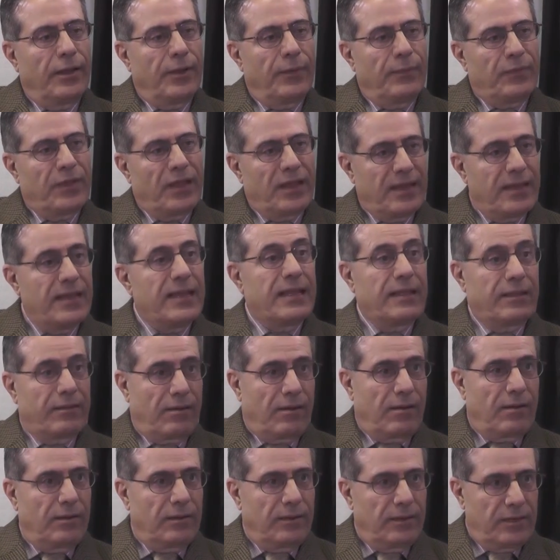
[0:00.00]
in
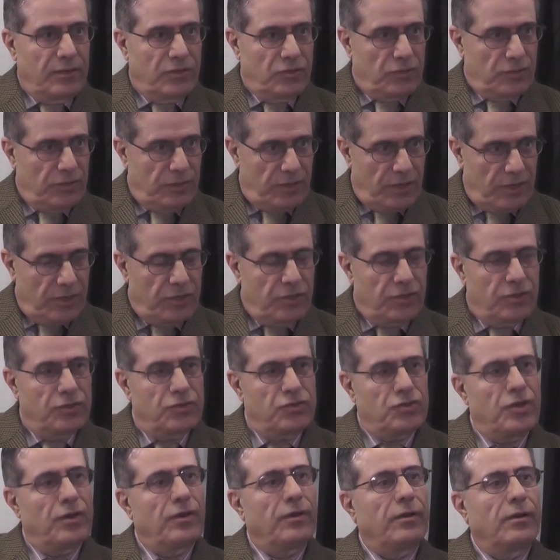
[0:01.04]
Iran in
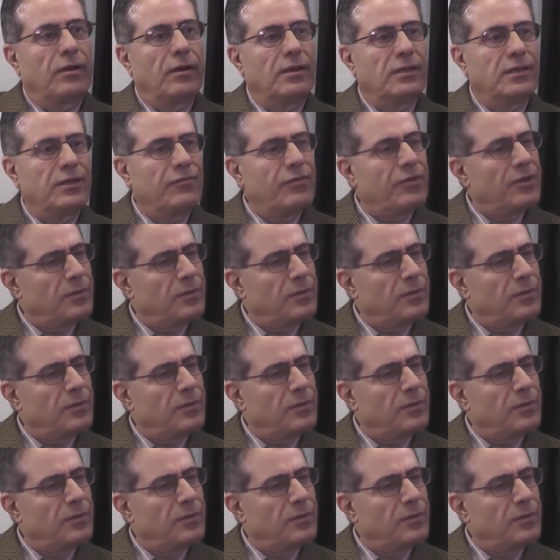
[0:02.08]
general different